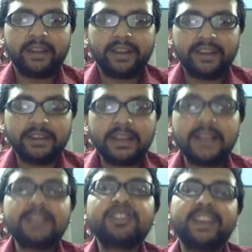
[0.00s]

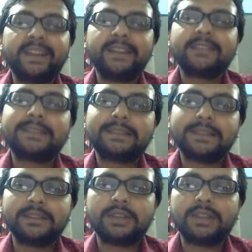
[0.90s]
indulge in
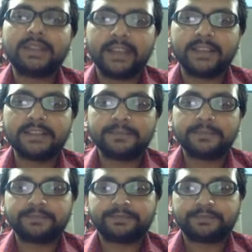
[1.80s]
such a things,
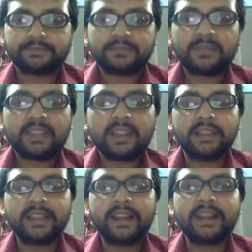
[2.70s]

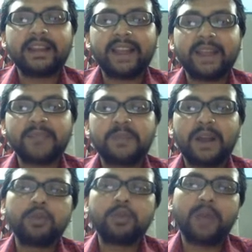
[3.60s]
there are crimes
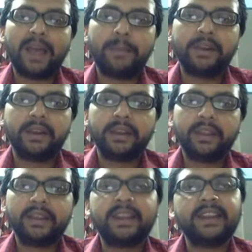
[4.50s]
bound to happen
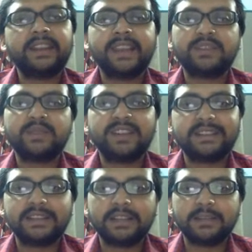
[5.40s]
in any
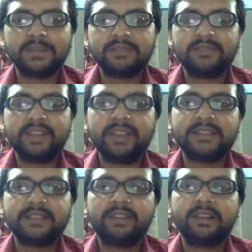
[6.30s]
XYZ terms, where
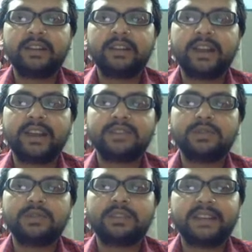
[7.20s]
someone tries
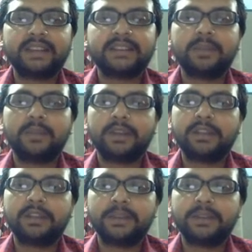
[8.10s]
to threat some
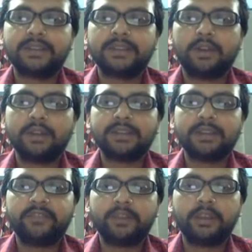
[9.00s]
other person or
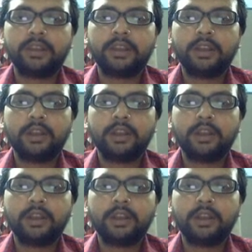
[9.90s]
some women